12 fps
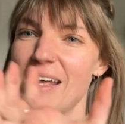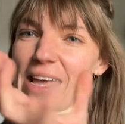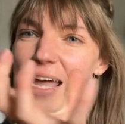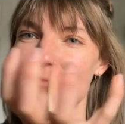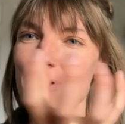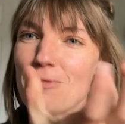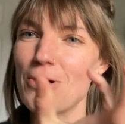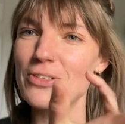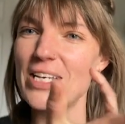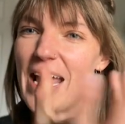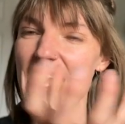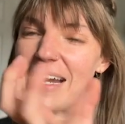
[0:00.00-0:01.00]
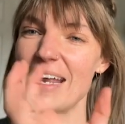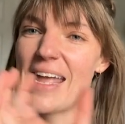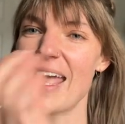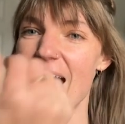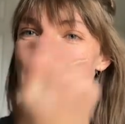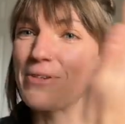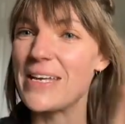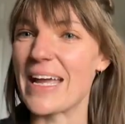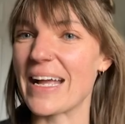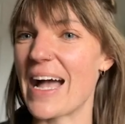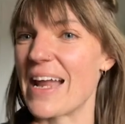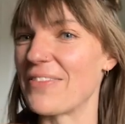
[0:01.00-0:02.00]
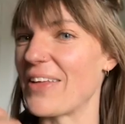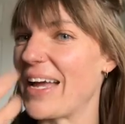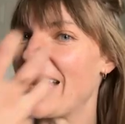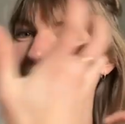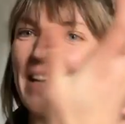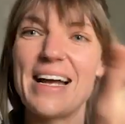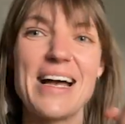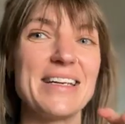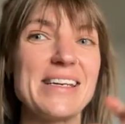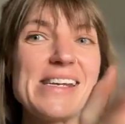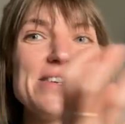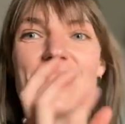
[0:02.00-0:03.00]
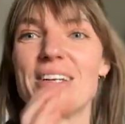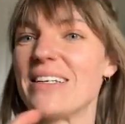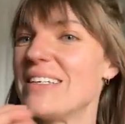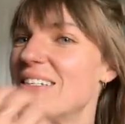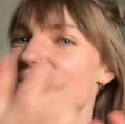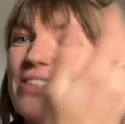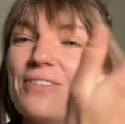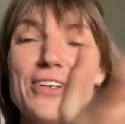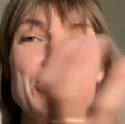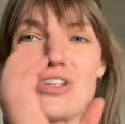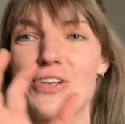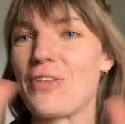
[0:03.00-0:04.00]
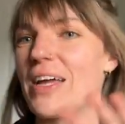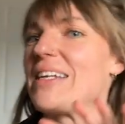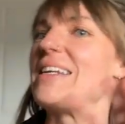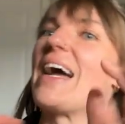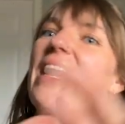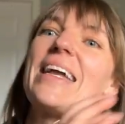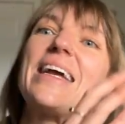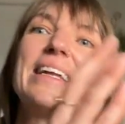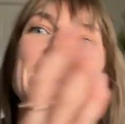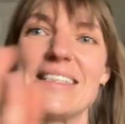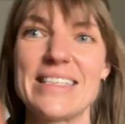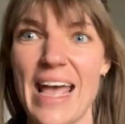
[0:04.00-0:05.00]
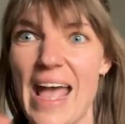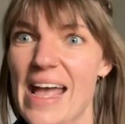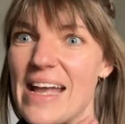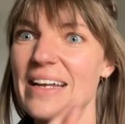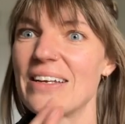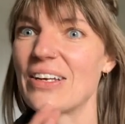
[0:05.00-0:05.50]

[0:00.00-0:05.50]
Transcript: and we rotate, and we get kind of an even division of night and day,